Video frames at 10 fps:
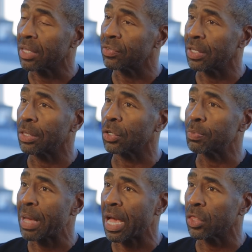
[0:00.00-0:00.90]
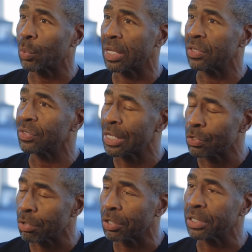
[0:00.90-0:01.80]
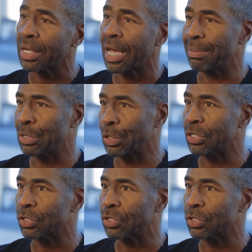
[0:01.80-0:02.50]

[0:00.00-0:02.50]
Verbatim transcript: and see those pathways in real time during